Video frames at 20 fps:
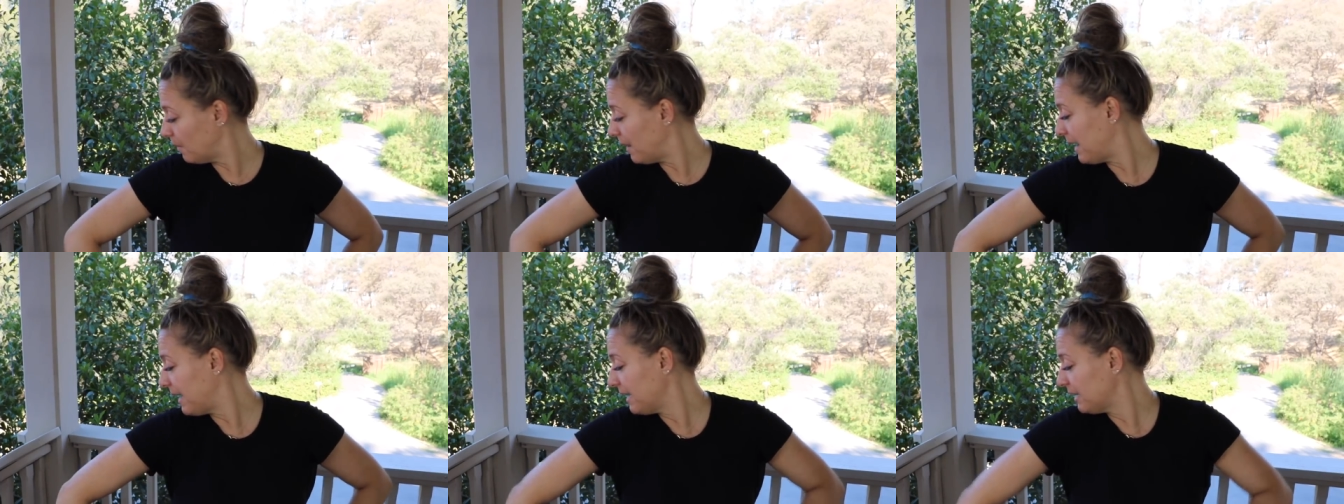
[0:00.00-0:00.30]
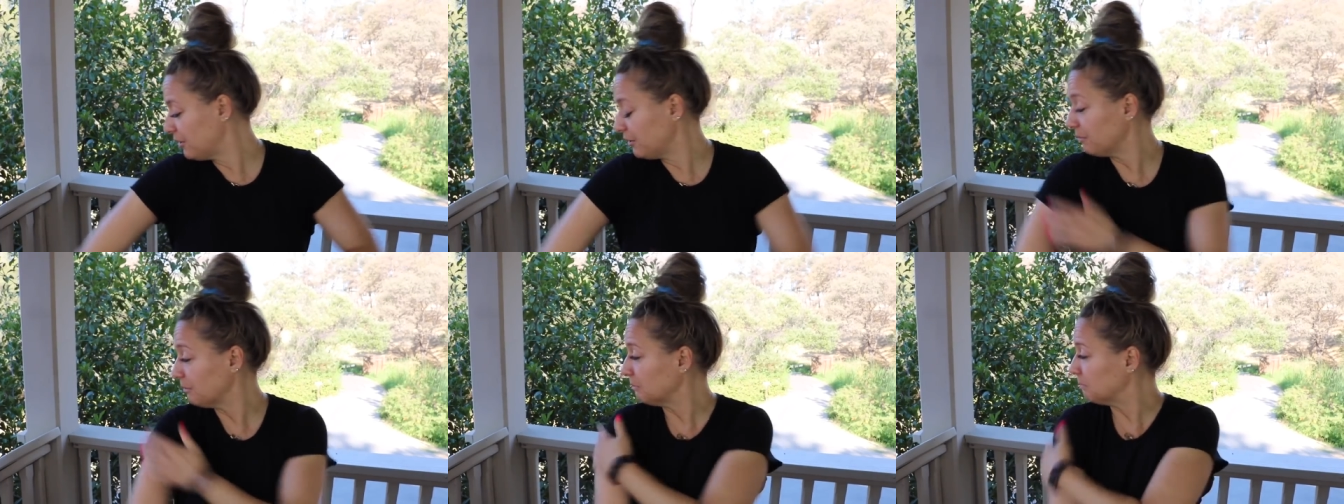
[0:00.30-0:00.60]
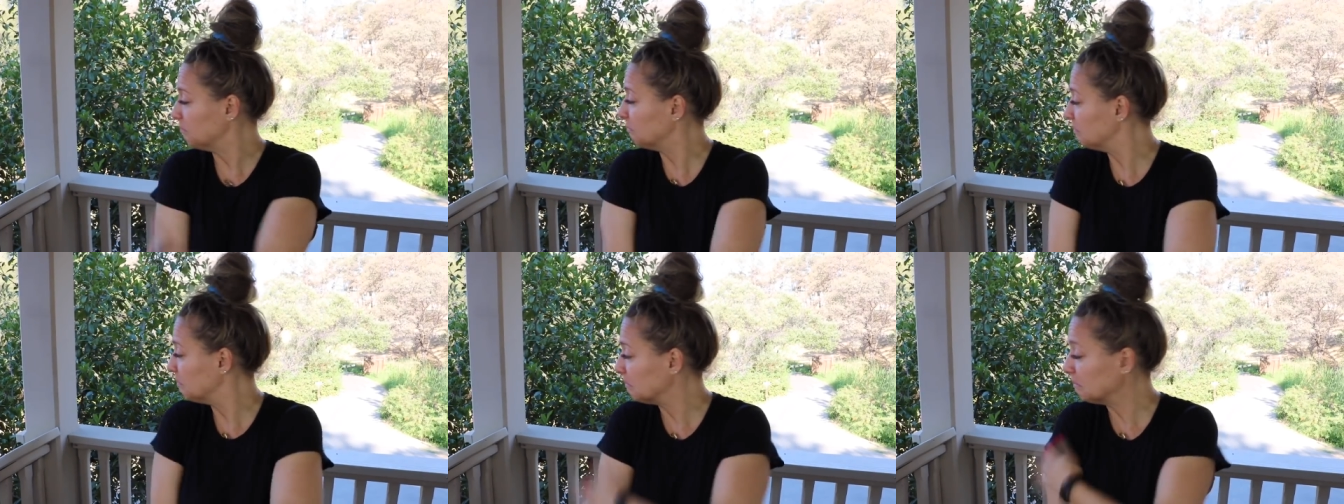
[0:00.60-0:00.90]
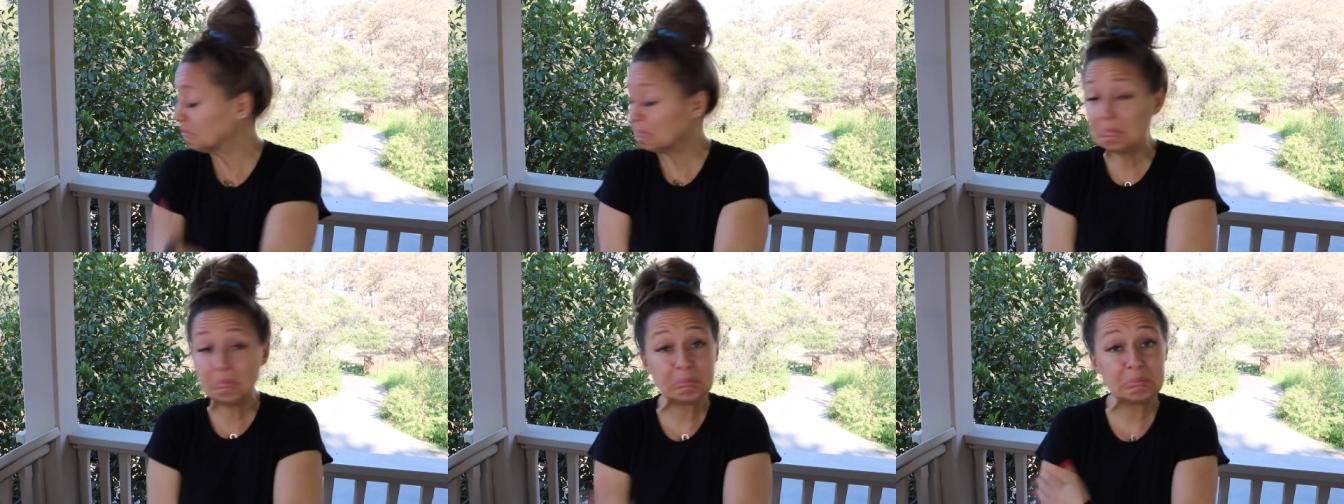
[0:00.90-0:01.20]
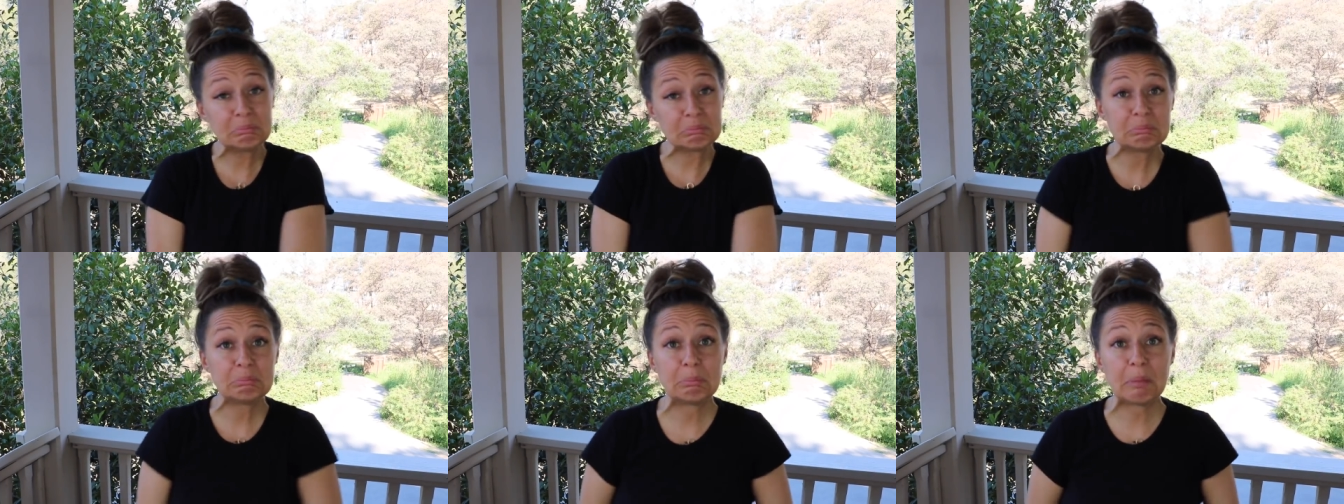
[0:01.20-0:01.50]
Why do
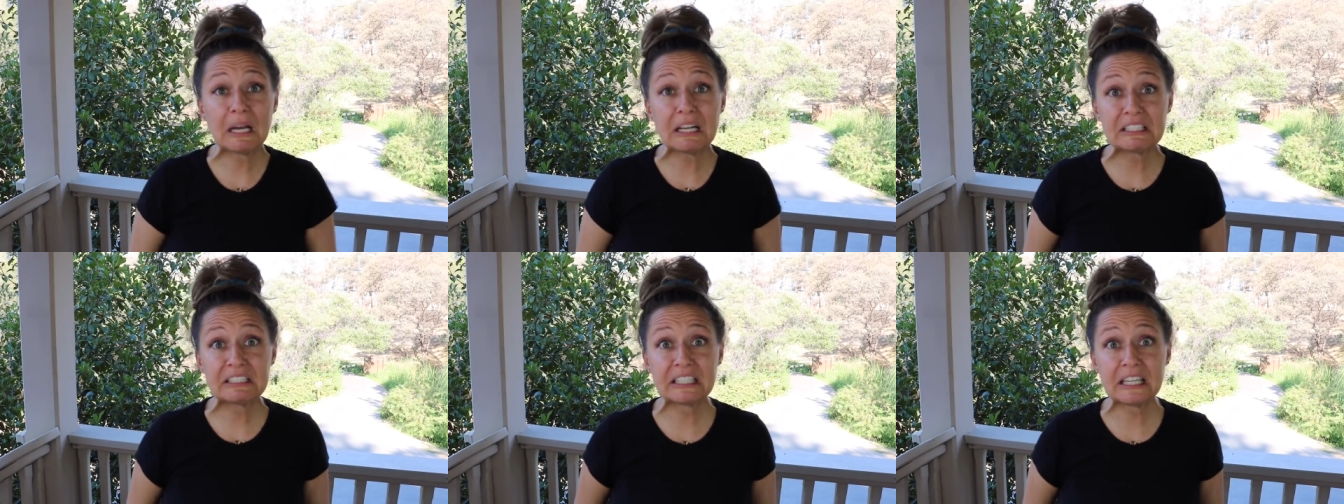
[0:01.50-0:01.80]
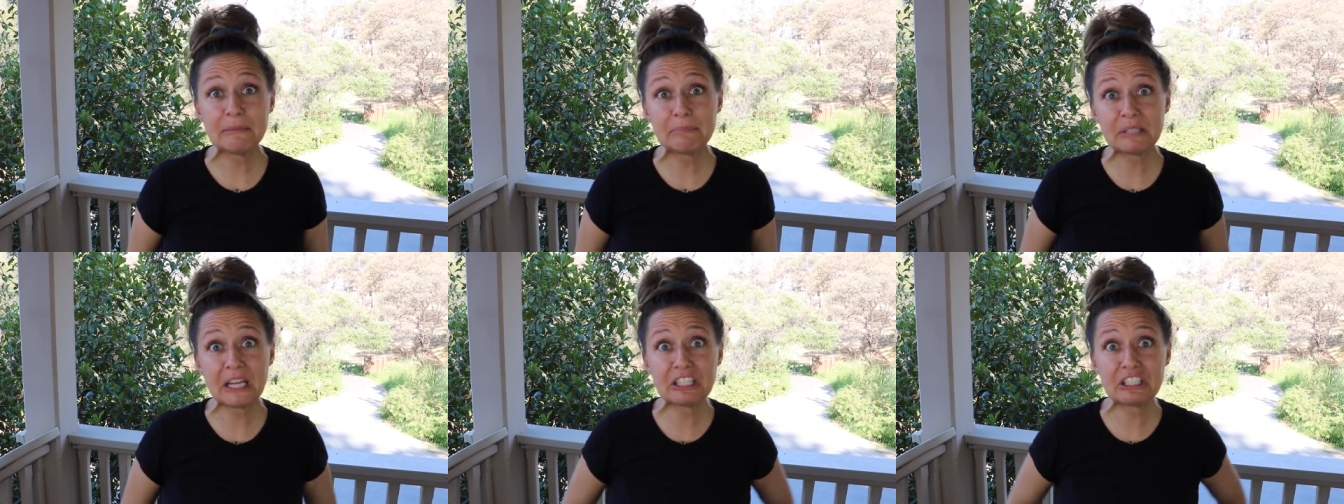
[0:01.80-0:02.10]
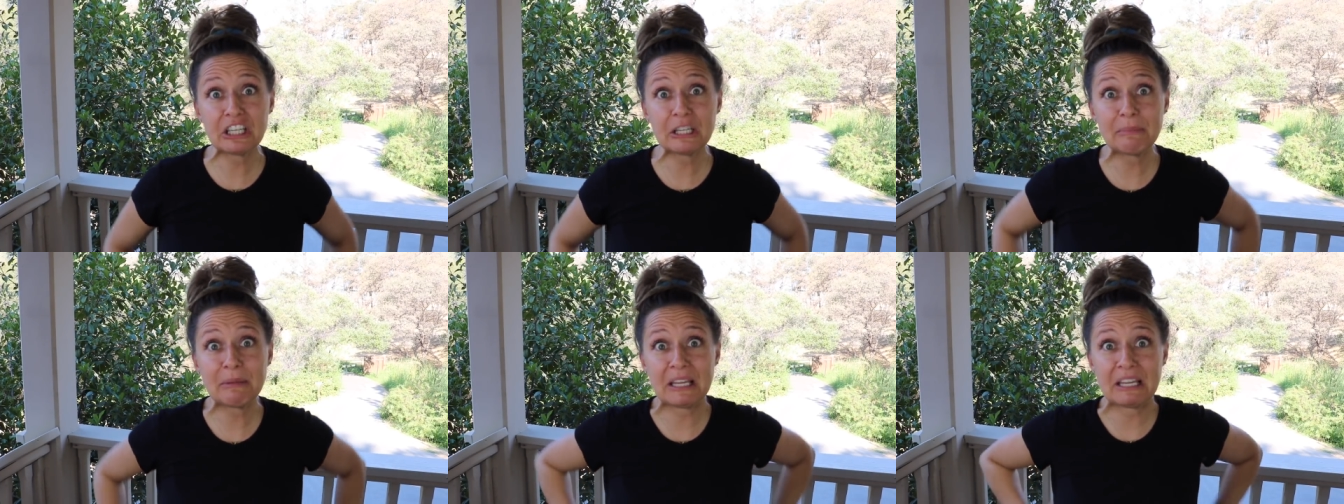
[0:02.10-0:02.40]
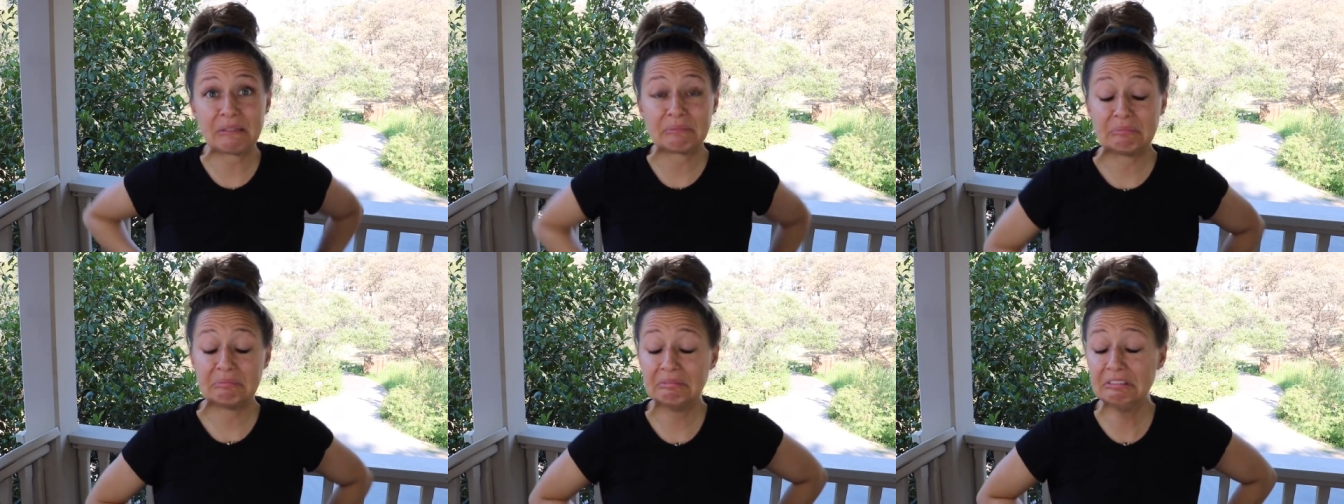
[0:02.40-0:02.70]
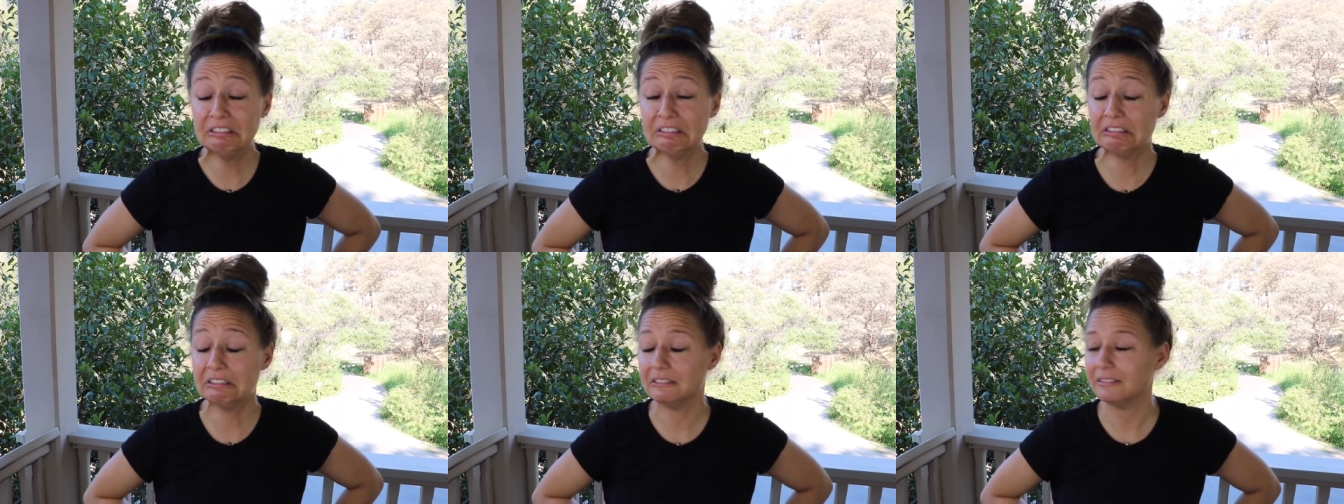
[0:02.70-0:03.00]
bugs keep touching me?
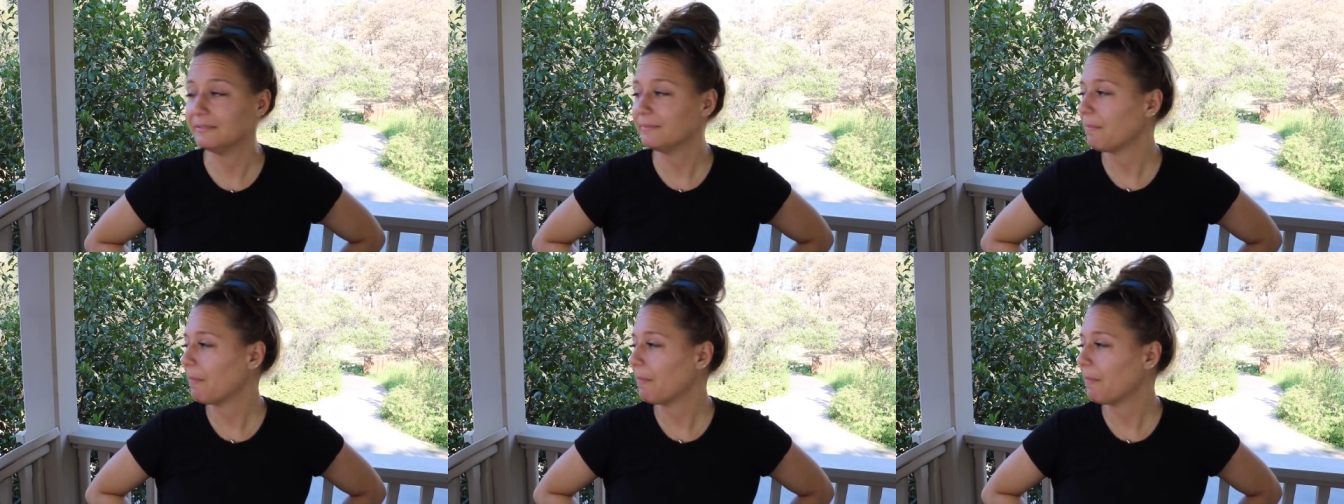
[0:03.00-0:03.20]
Woo!